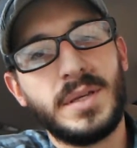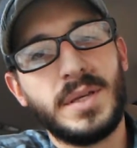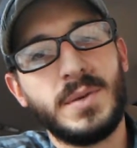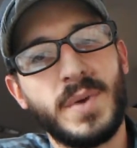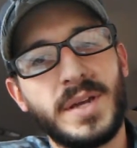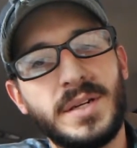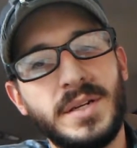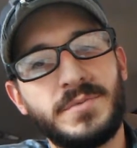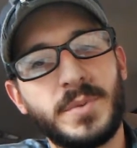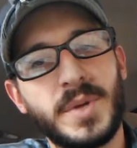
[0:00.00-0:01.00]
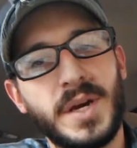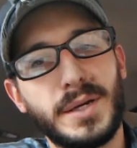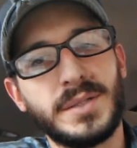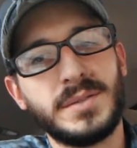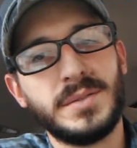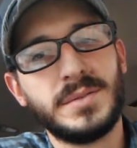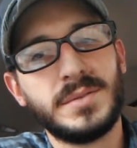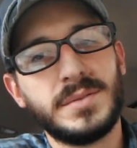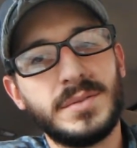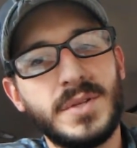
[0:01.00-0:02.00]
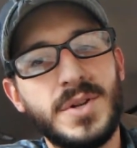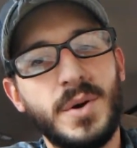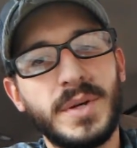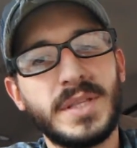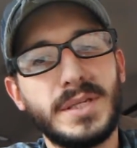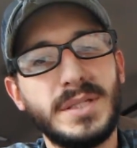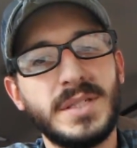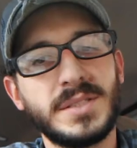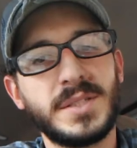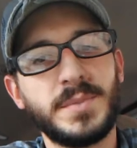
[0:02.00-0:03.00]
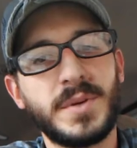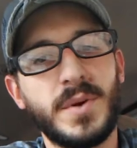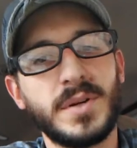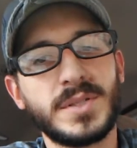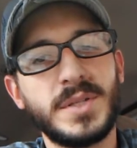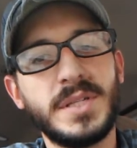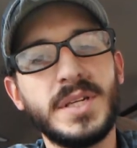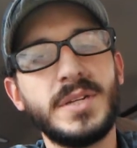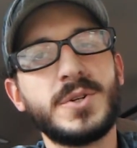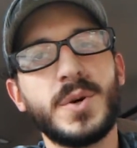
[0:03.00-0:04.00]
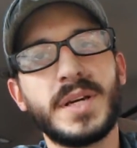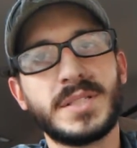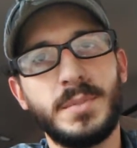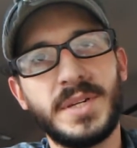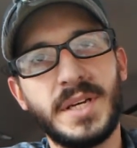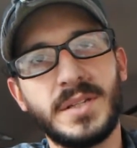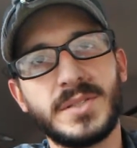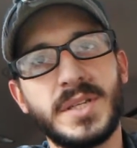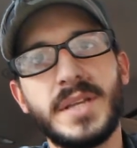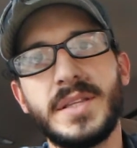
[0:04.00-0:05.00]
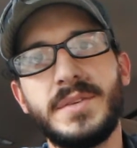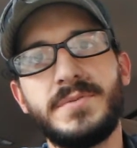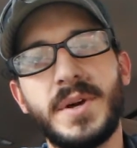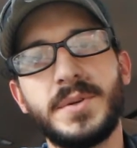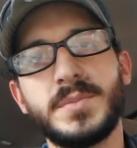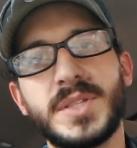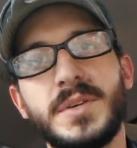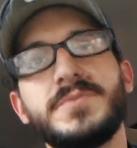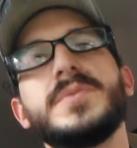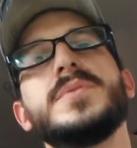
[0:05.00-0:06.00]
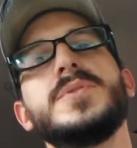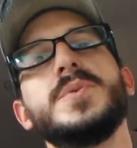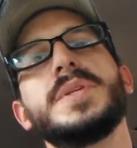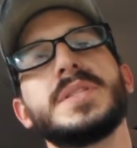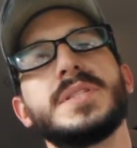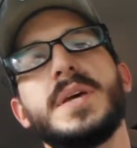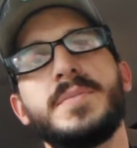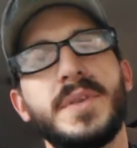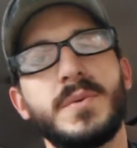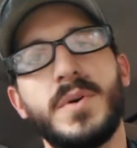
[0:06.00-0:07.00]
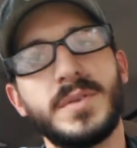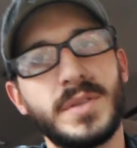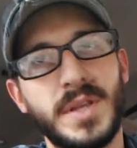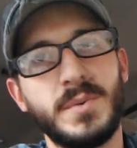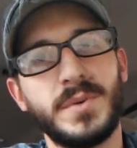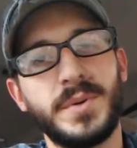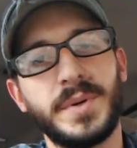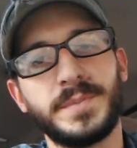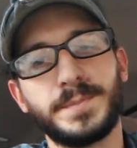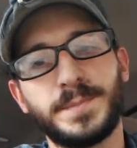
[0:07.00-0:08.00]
he ran and hid from God, knowing that he'd done something wrong. So he didn't correct somebody else, and then he found himself doing the same thing wrong that they were doing.